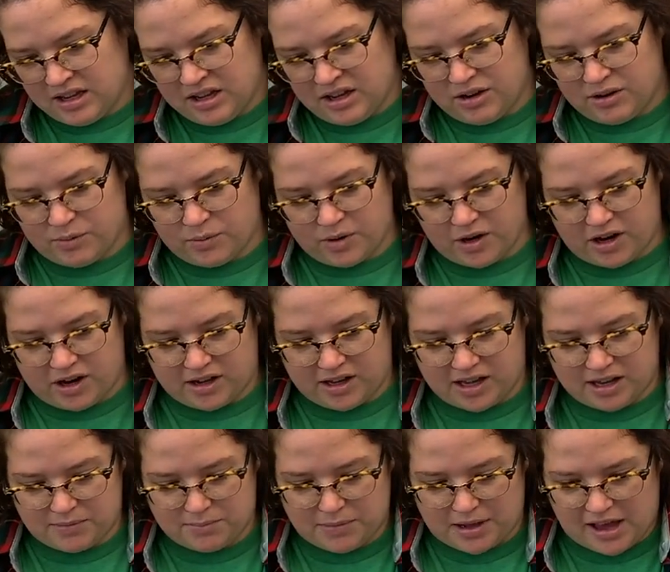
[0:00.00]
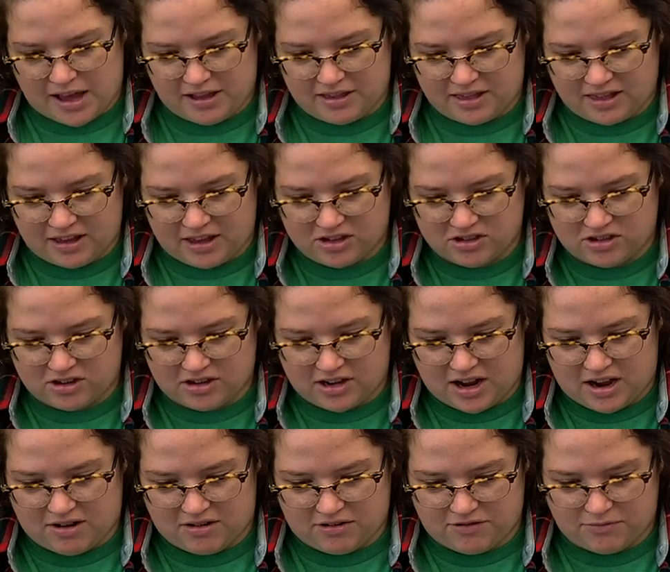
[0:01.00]
work on getting my ice lantern
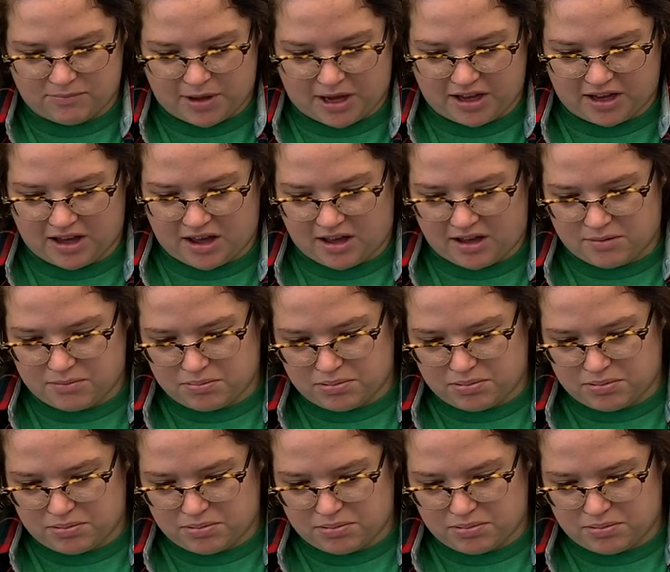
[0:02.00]
out of my cup.